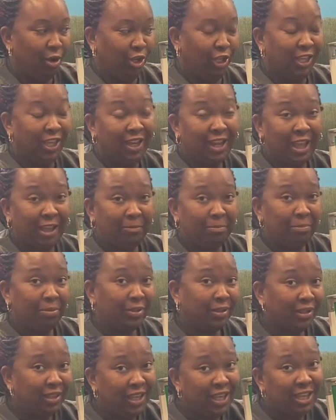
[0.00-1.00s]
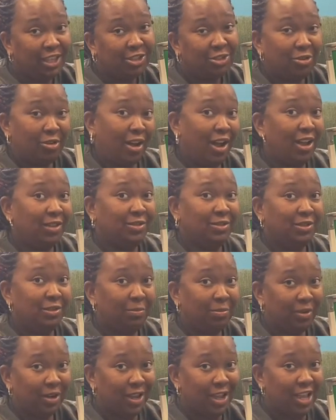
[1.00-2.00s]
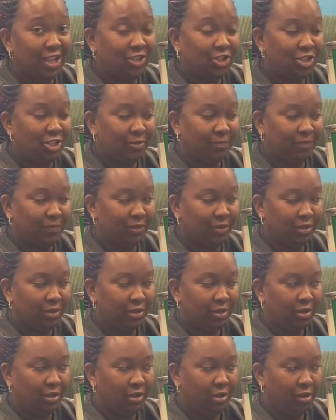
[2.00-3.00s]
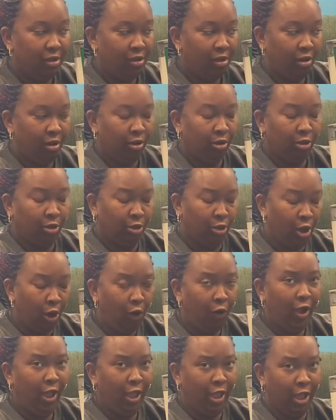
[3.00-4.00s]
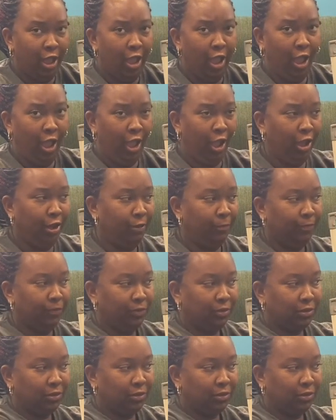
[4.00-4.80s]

Can I please cross the bridge? Go ahead.